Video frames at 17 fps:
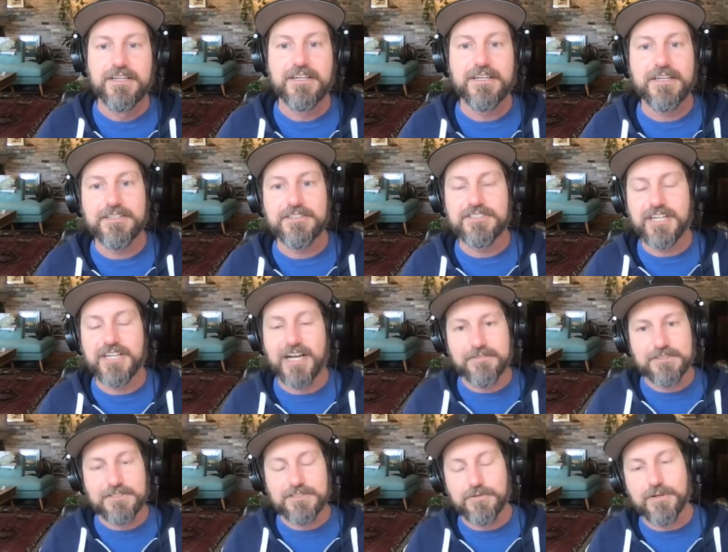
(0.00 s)
in
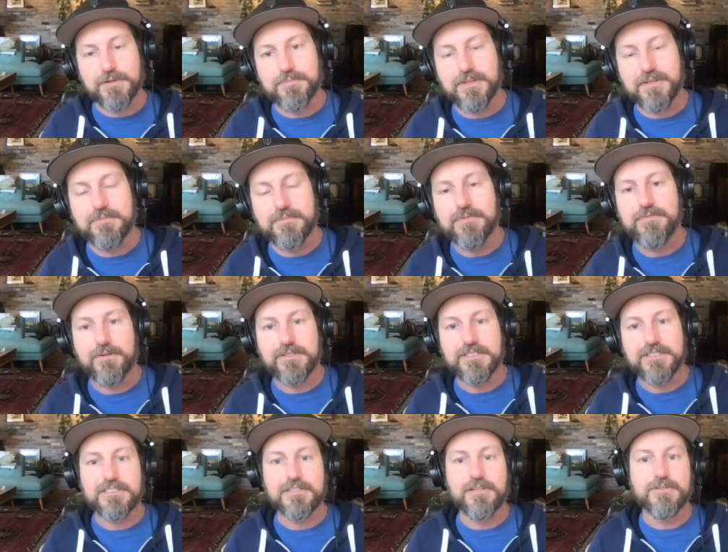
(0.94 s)
JavaScript, they've been very
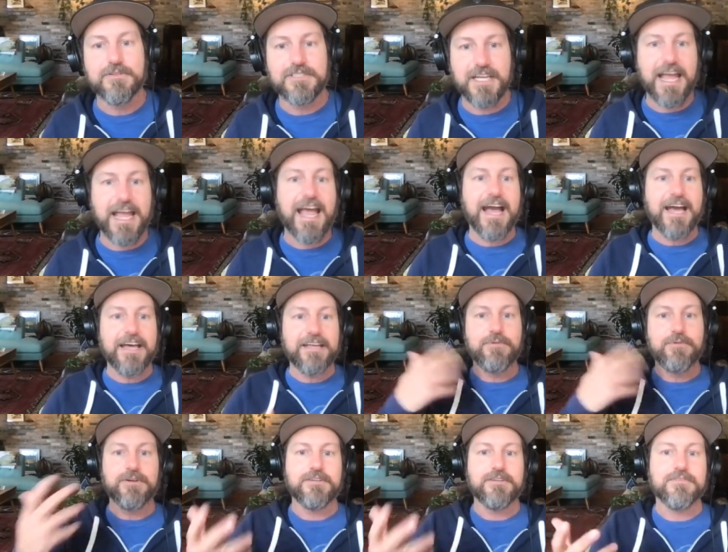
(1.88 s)
slow to add
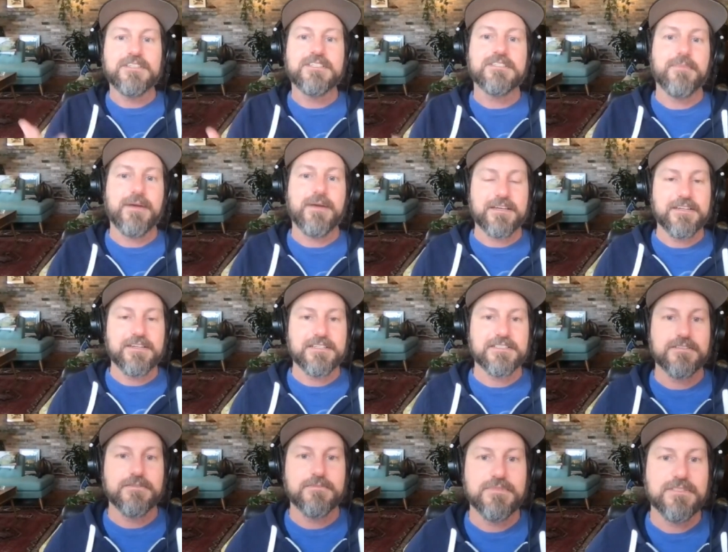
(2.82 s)
one of these
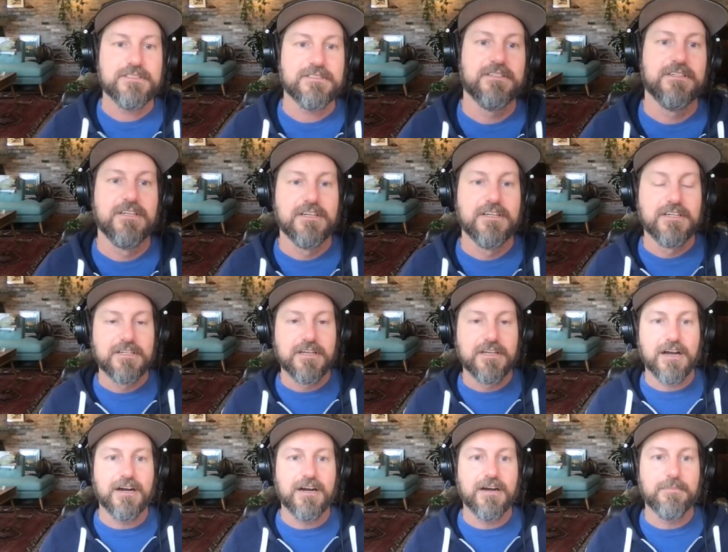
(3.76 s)
mechanisms.
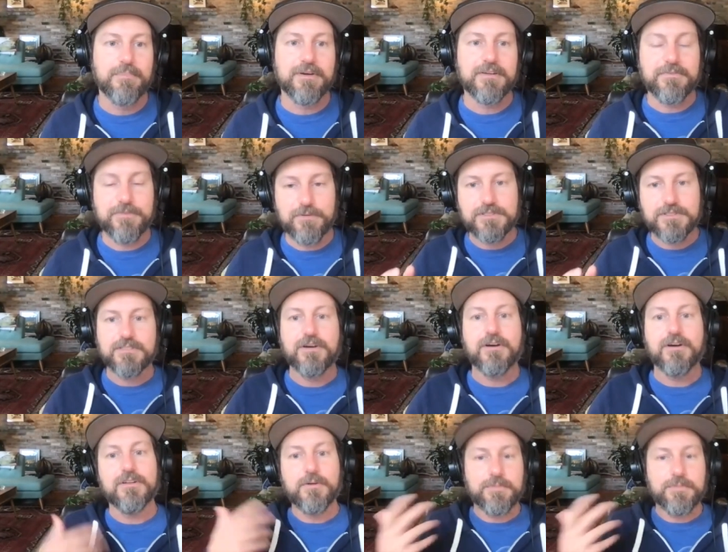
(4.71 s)
But if you
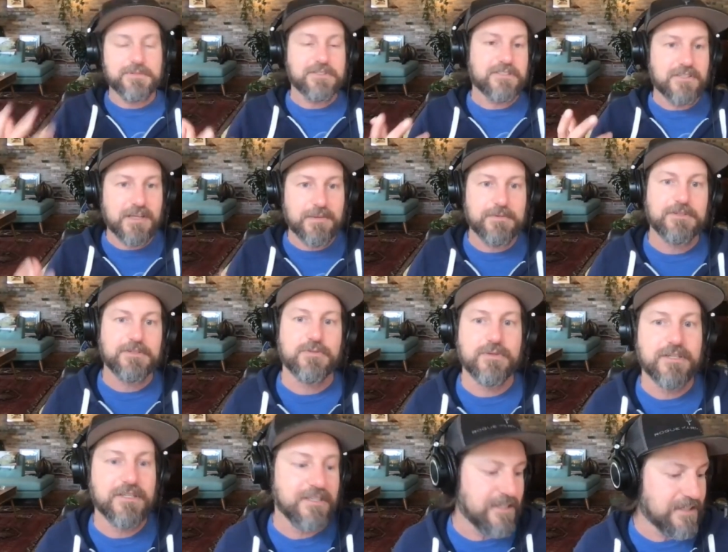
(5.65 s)
install
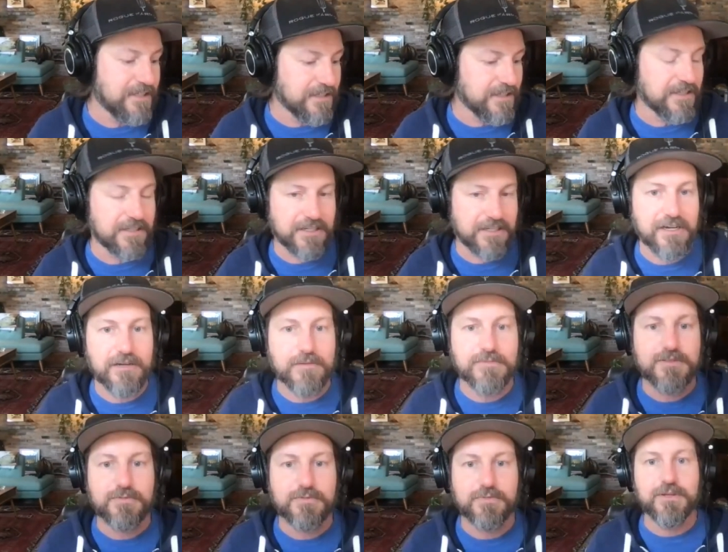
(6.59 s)
OpenTelemetry, it
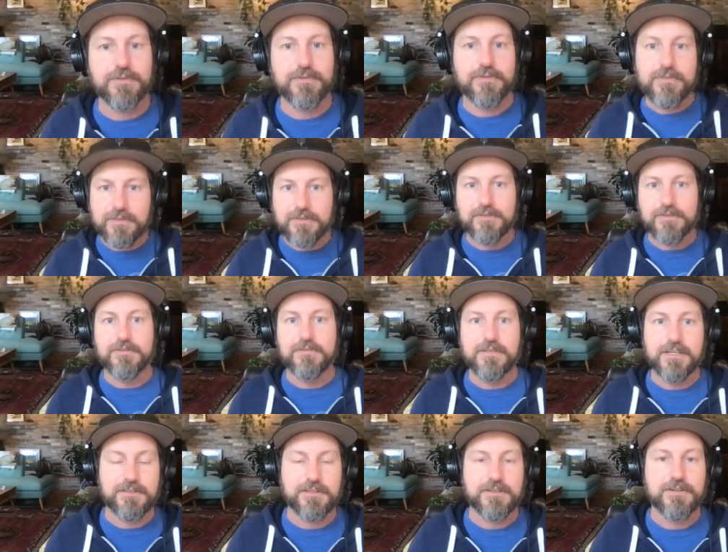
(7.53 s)
comes with
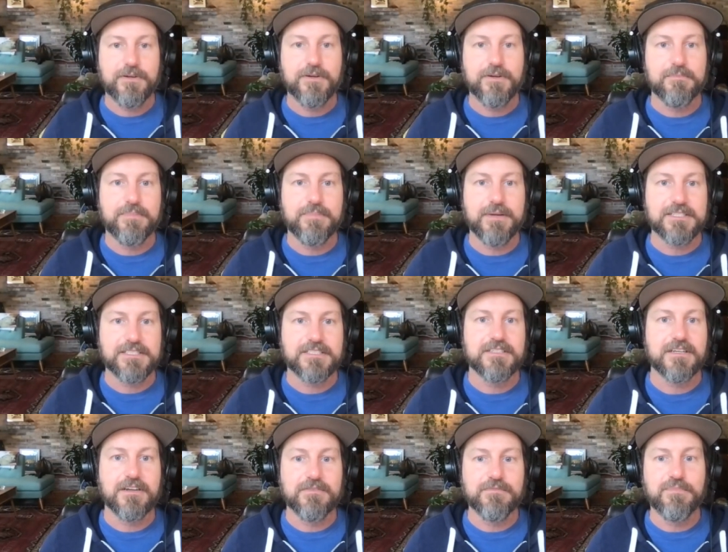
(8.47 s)
like the current best
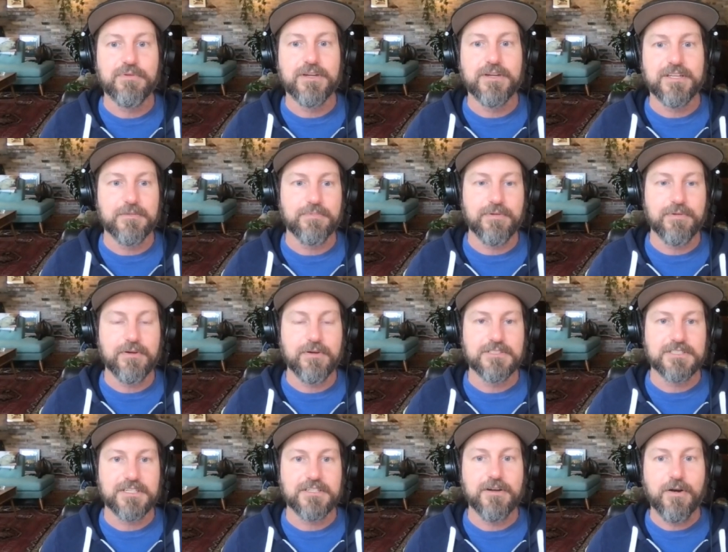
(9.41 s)
of breed
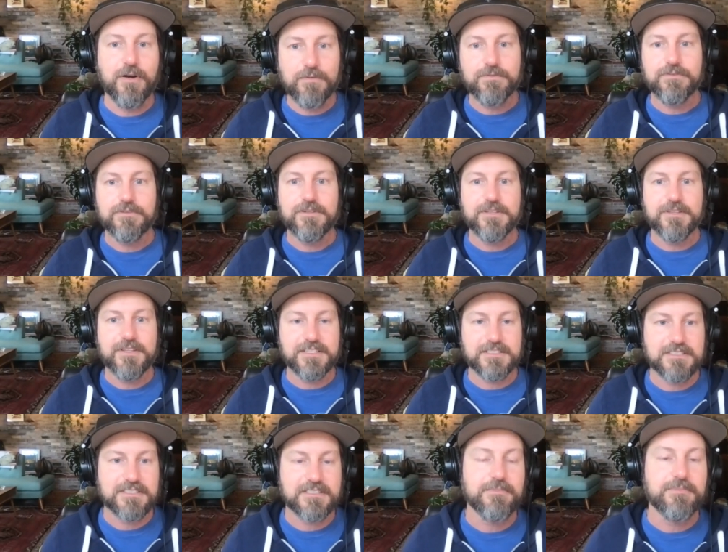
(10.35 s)
approach. And hopefully
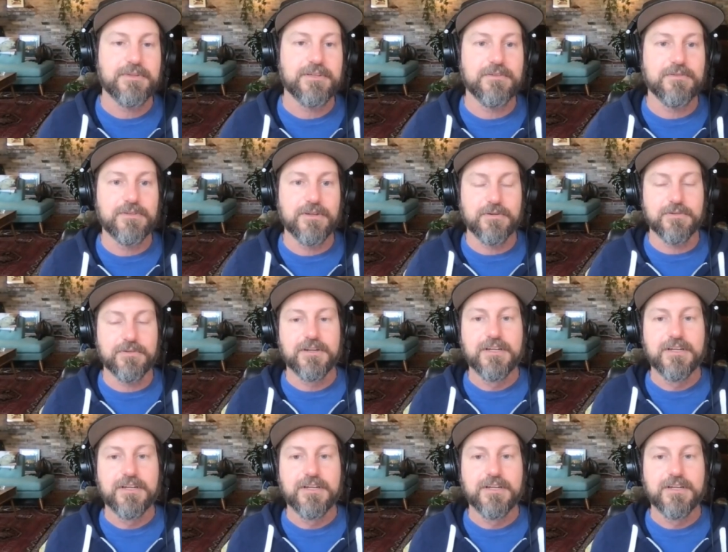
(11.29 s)
that's something you don't